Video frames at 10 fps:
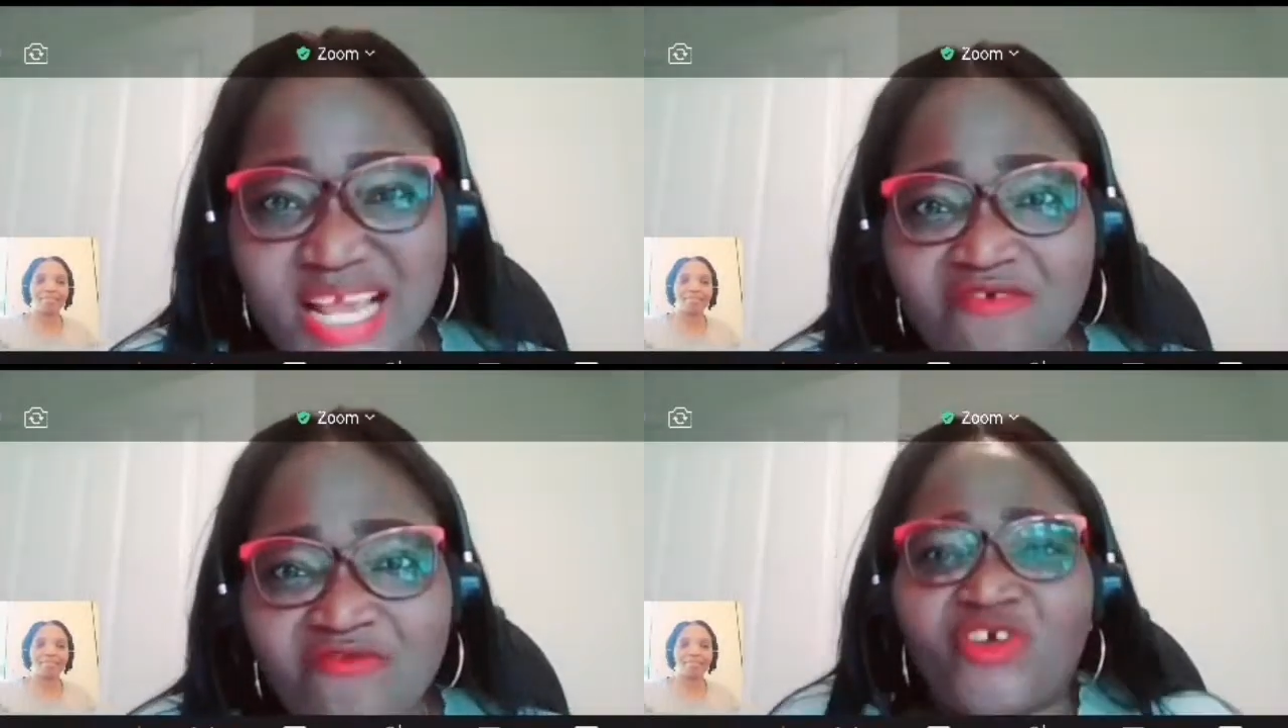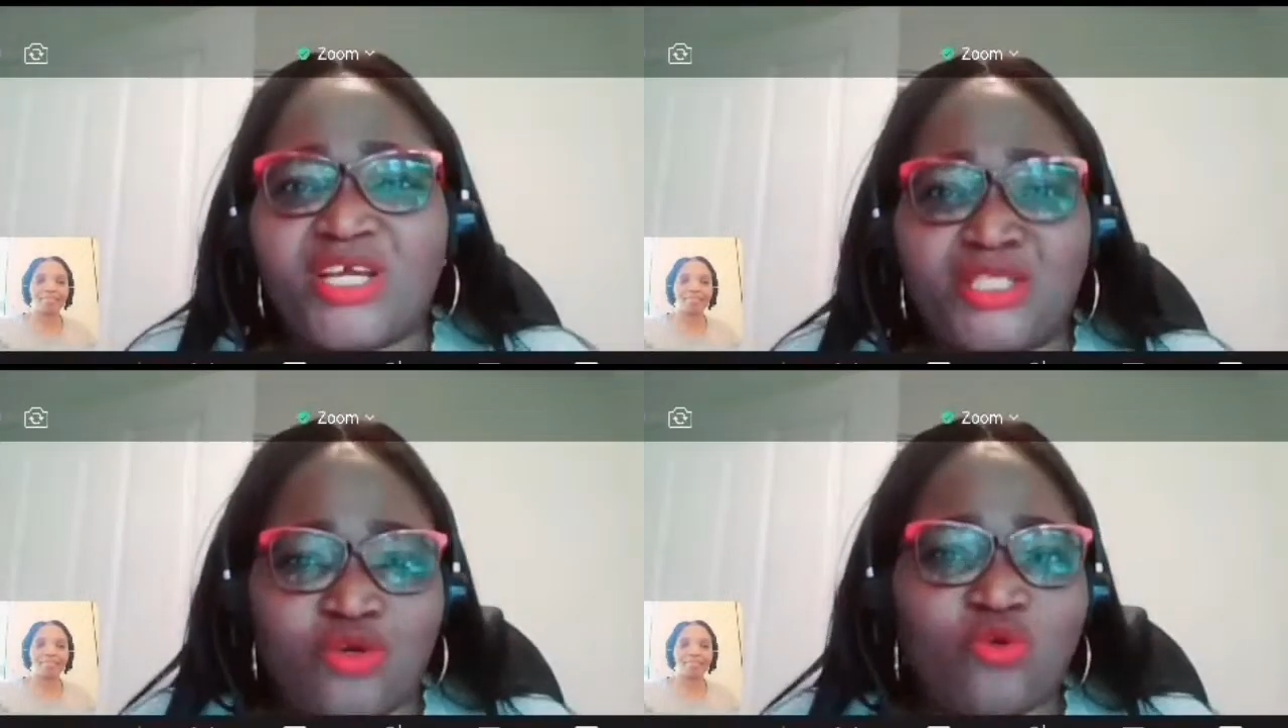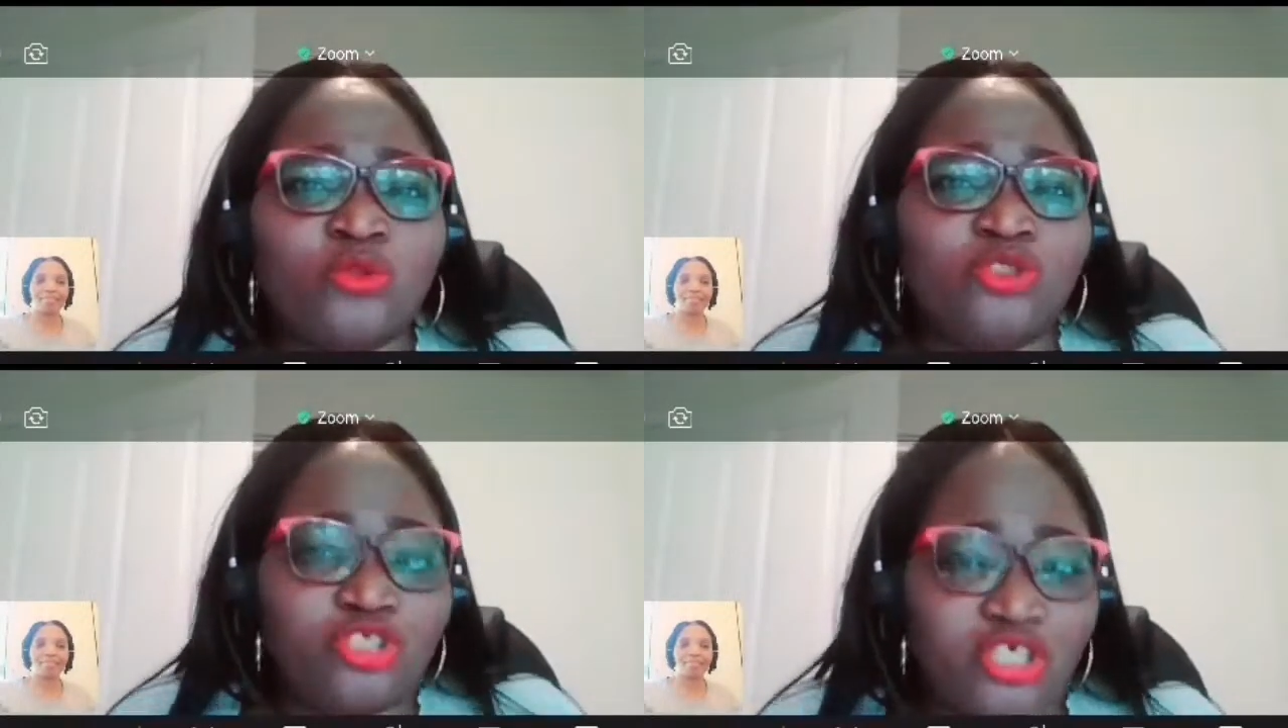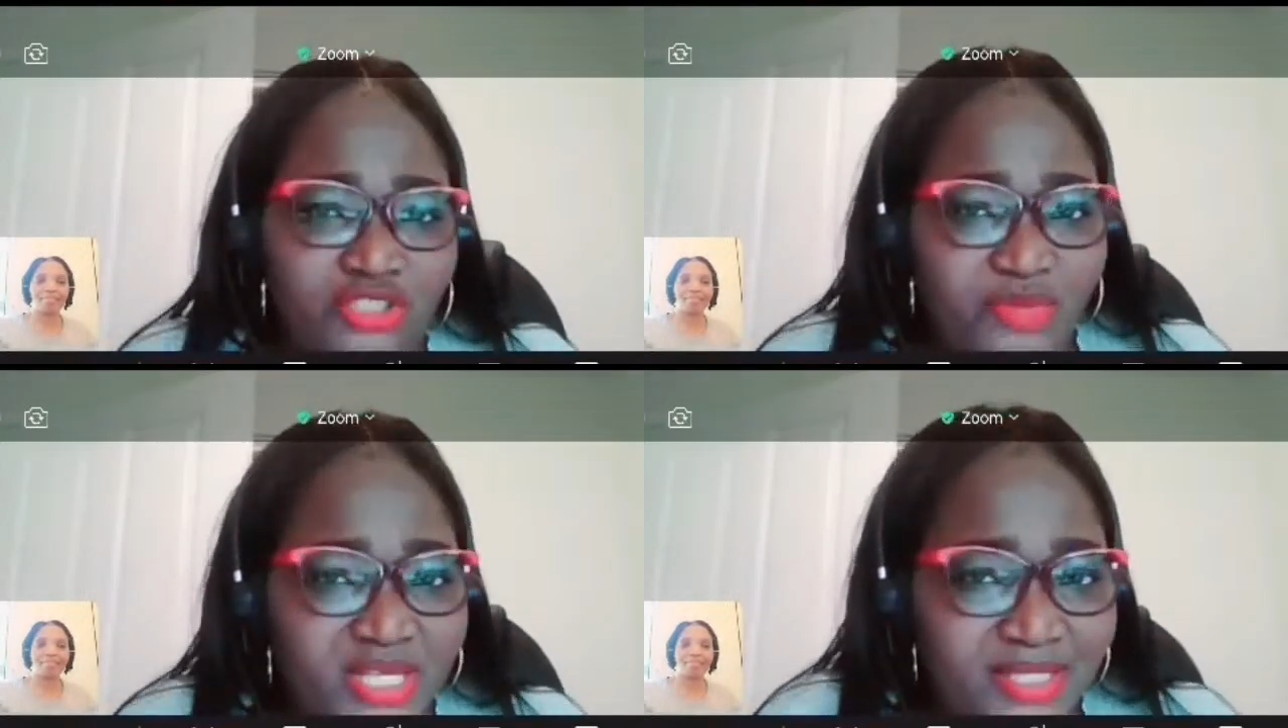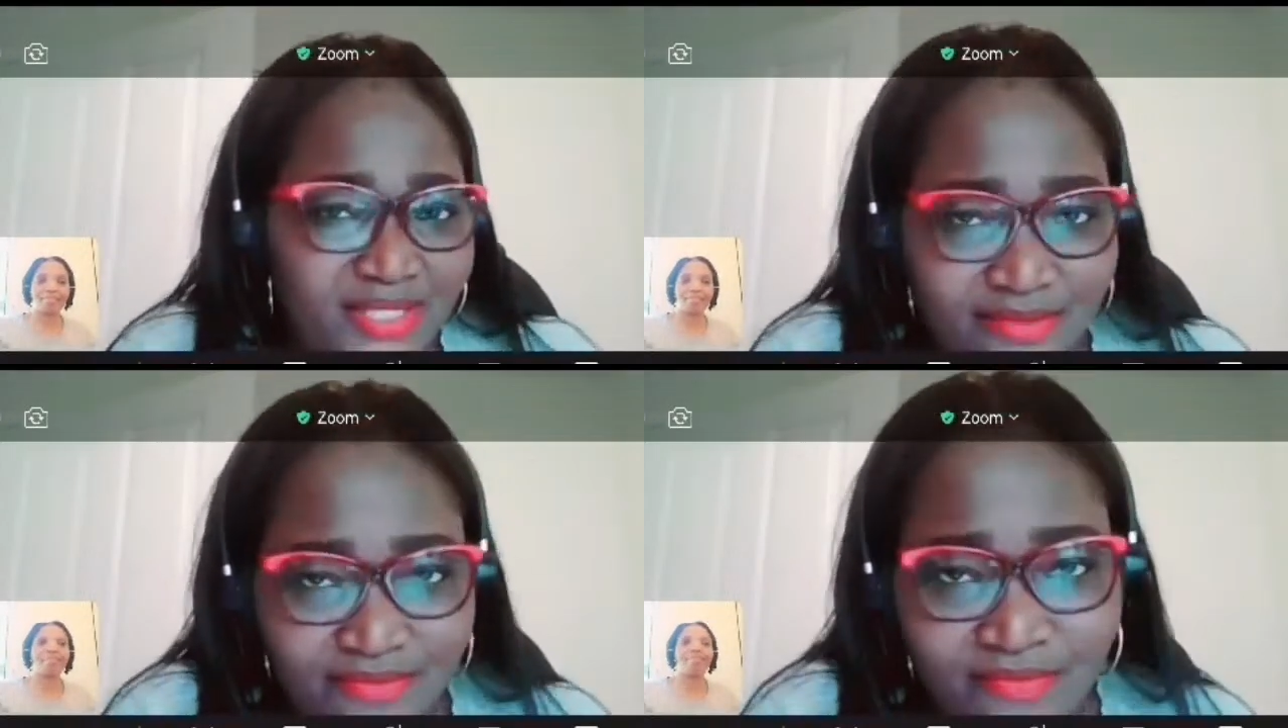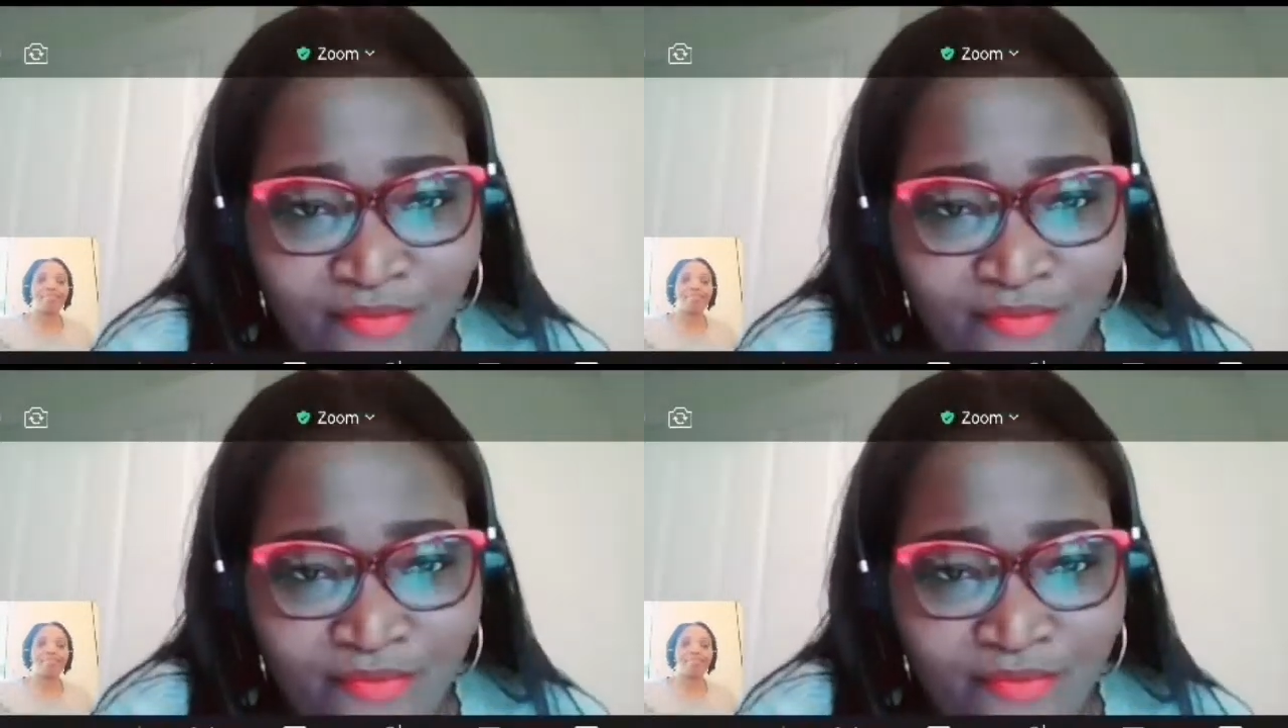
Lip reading: it affects your own judgments.